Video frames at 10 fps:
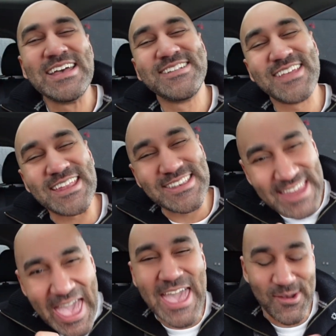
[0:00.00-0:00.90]

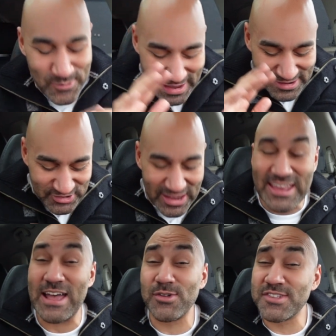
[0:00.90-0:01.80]
Today we are
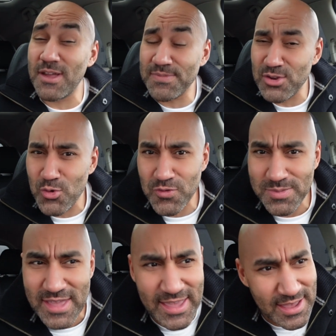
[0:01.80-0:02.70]
checking out something new from
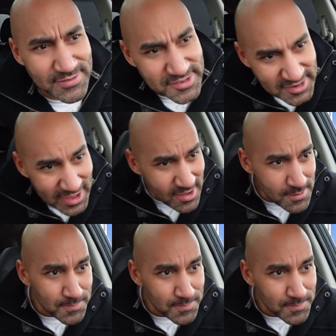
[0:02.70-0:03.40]
KFC.